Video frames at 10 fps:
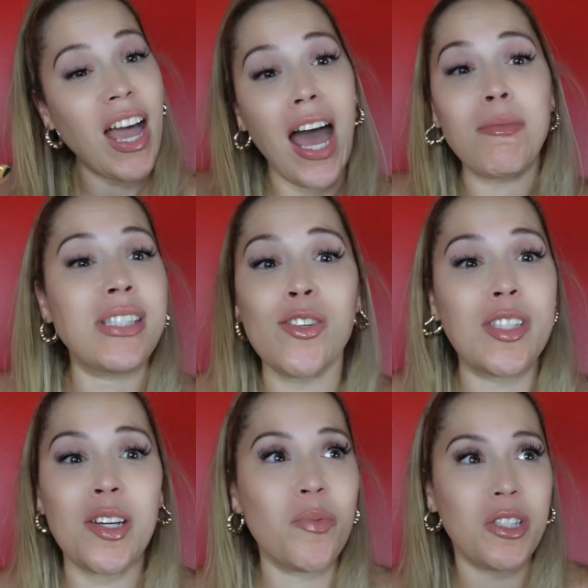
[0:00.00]
I'm still
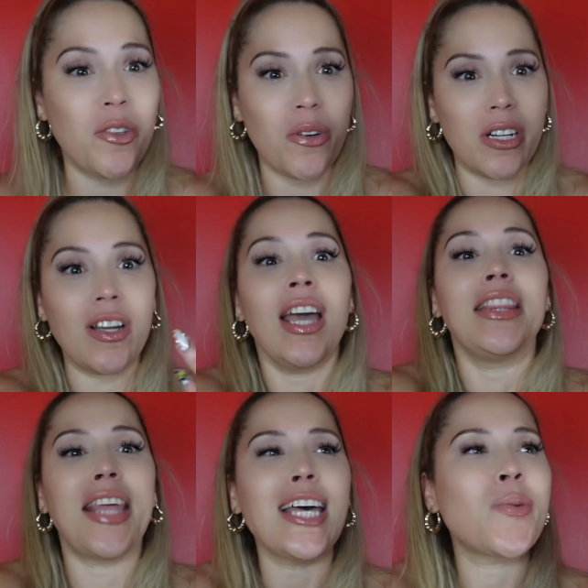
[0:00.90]
sticking with the daughter.
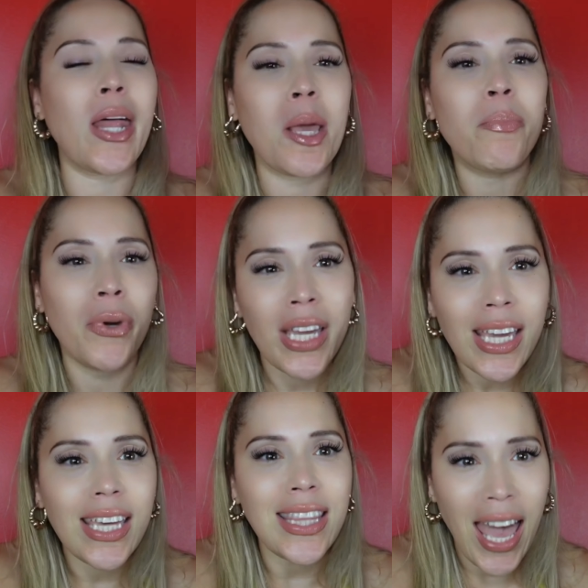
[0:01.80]
That's why they're
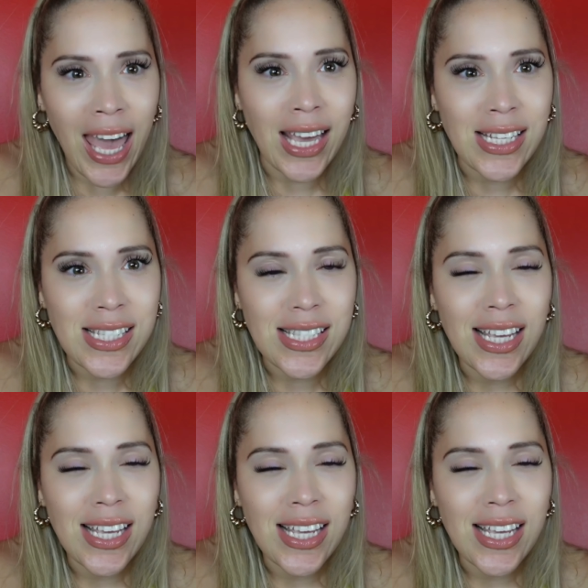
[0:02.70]
bringing in the ex.